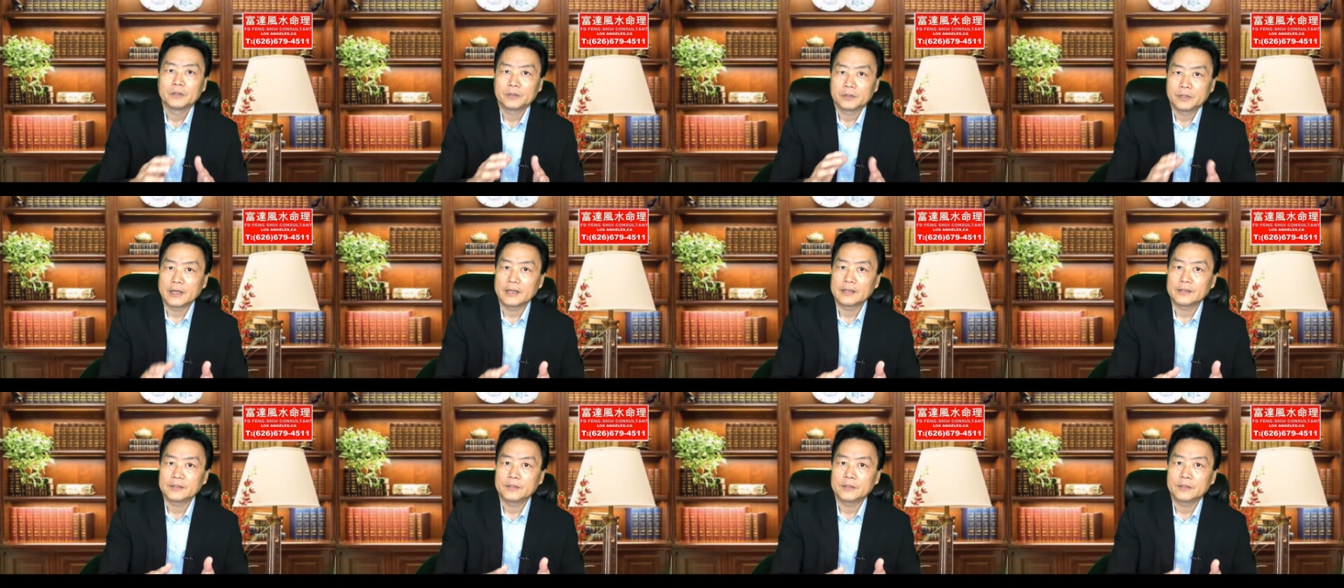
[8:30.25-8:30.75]

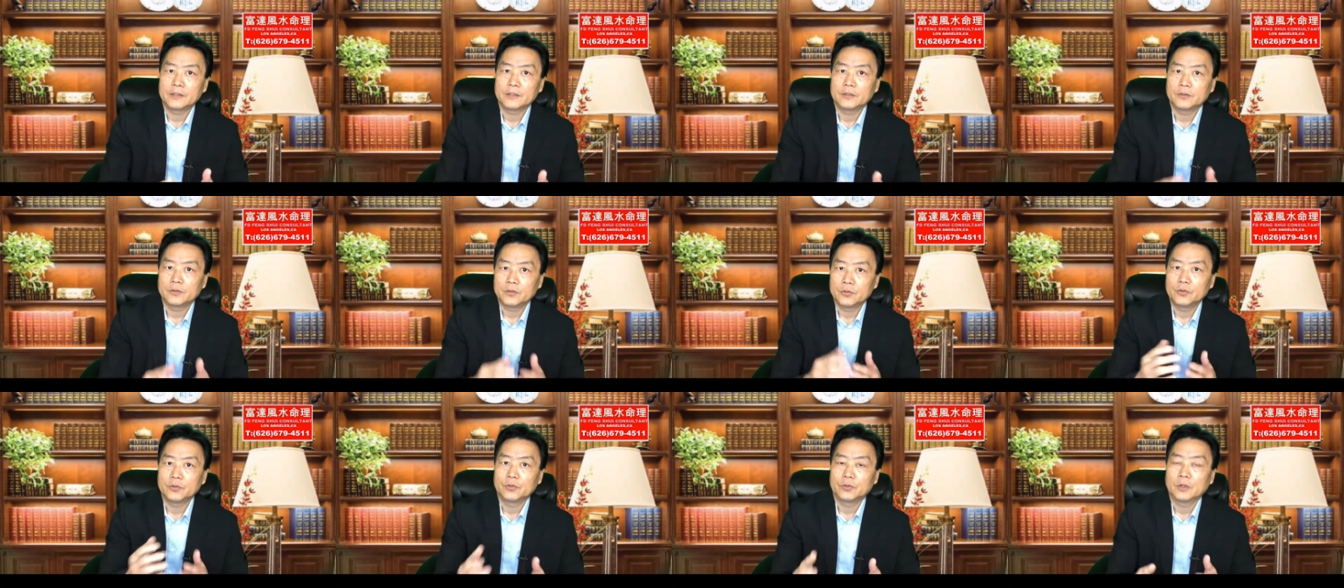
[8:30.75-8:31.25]
destiny
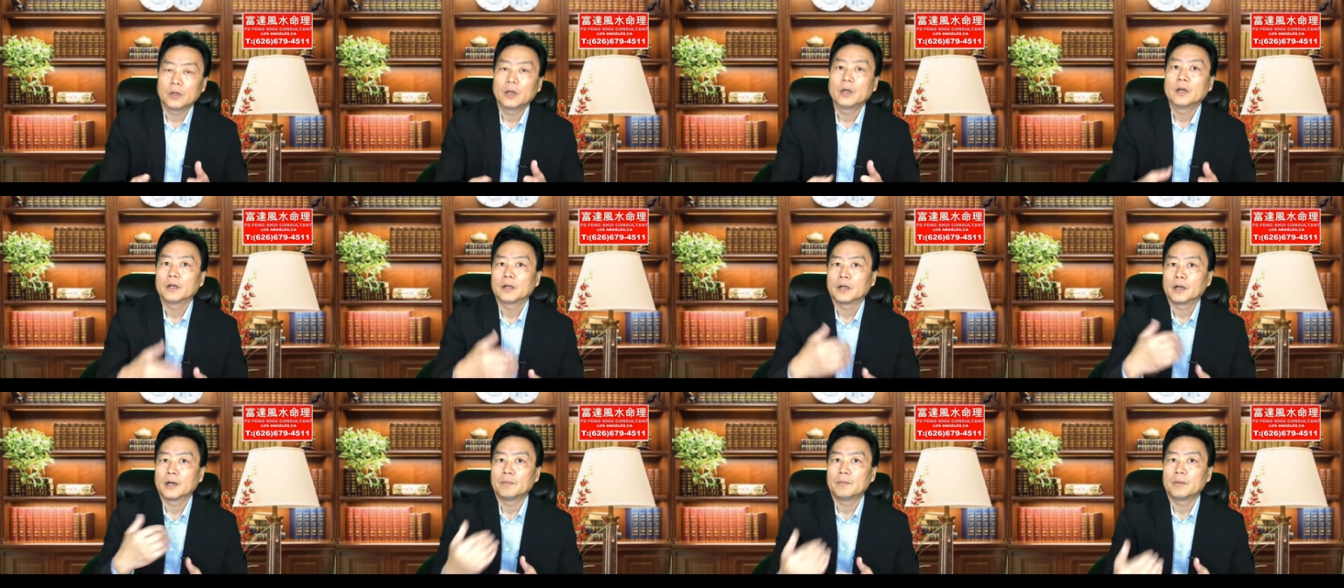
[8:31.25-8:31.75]
to
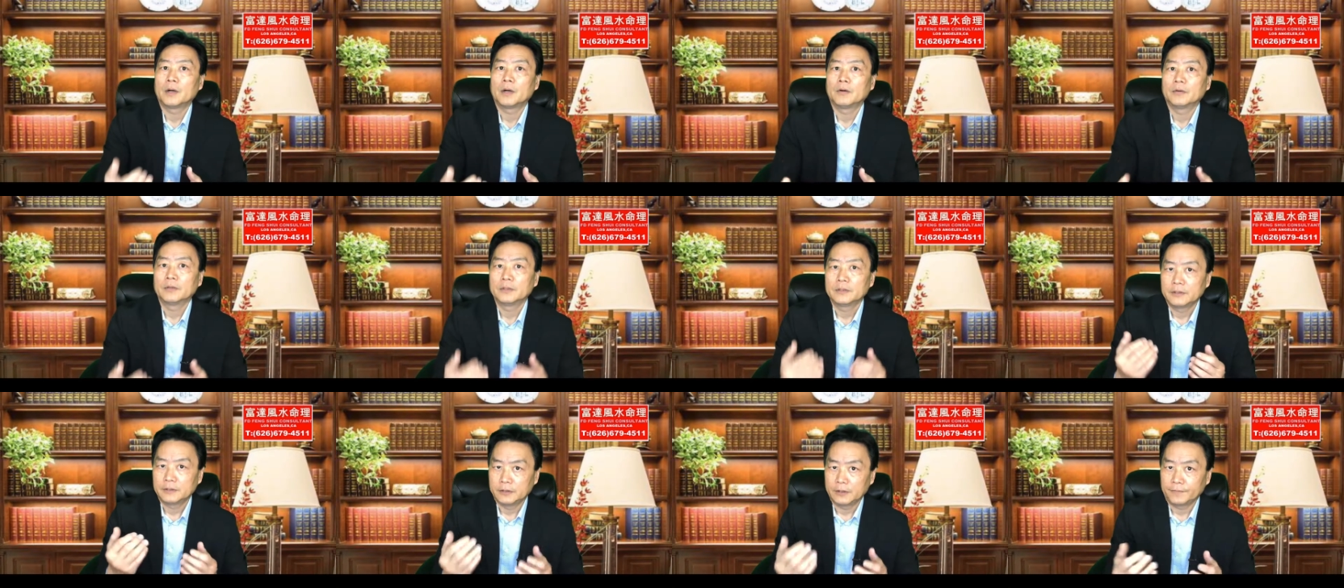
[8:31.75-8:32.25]
come out
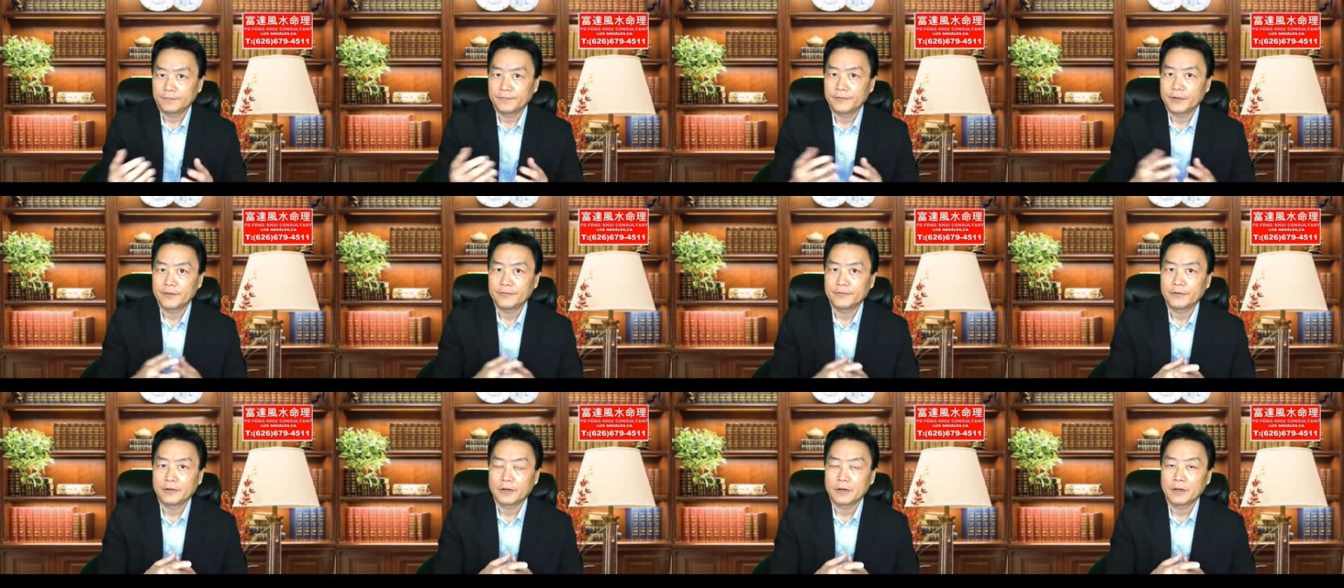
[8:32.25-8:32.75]
the
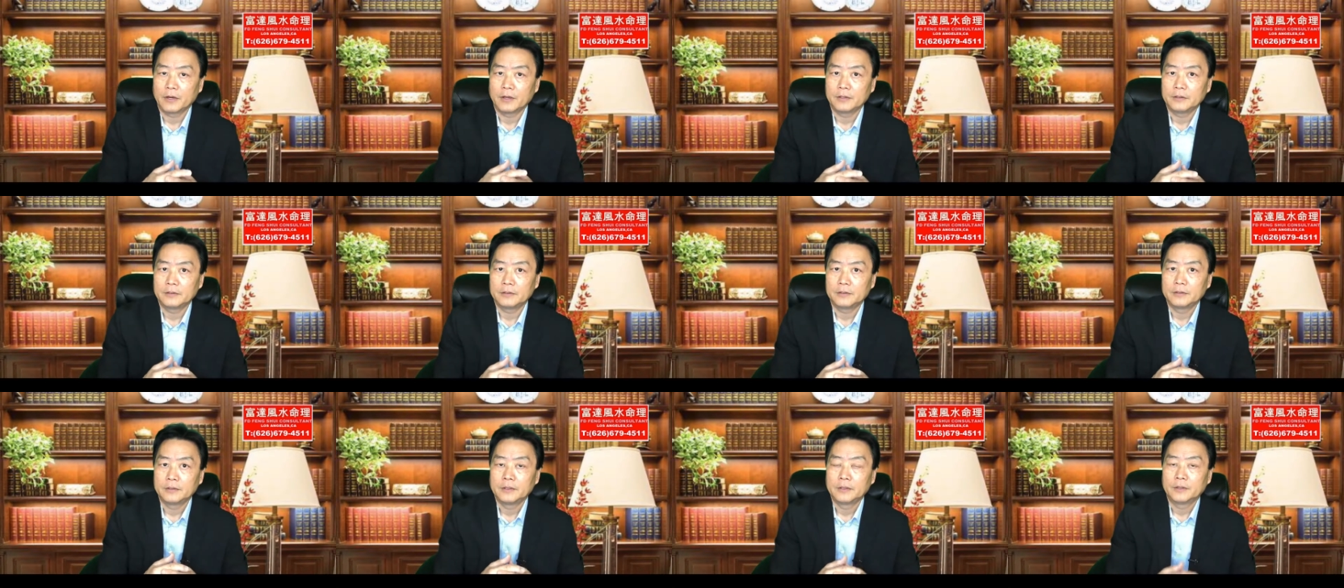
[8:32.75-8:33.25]
favorite
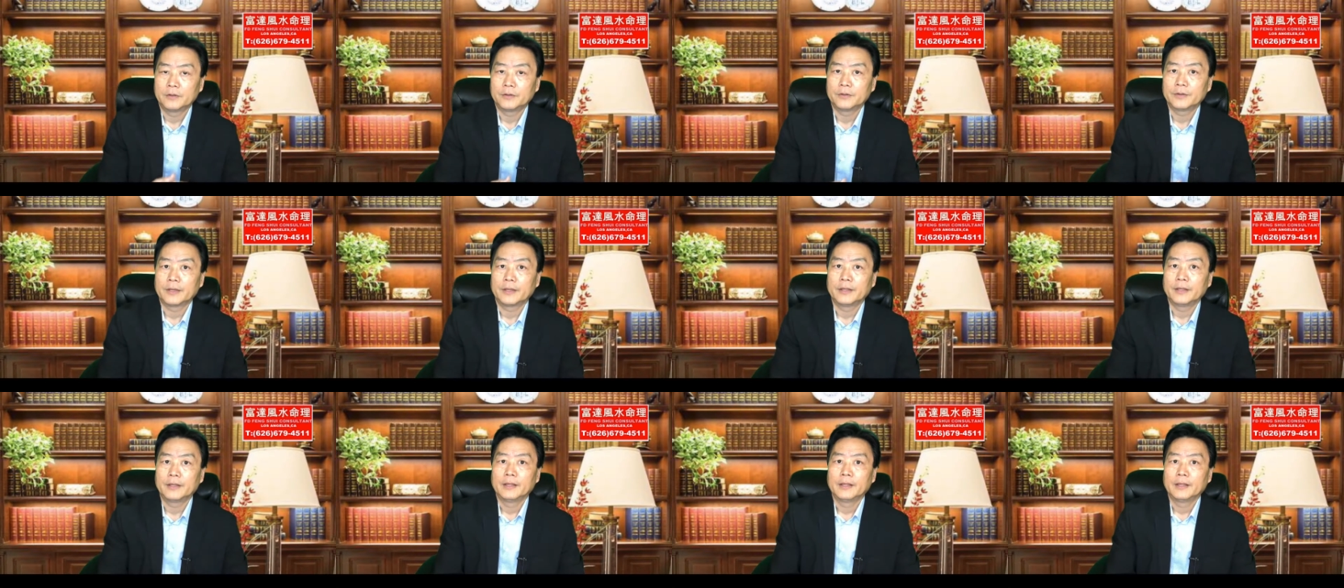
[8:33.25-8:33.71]
color. Okay.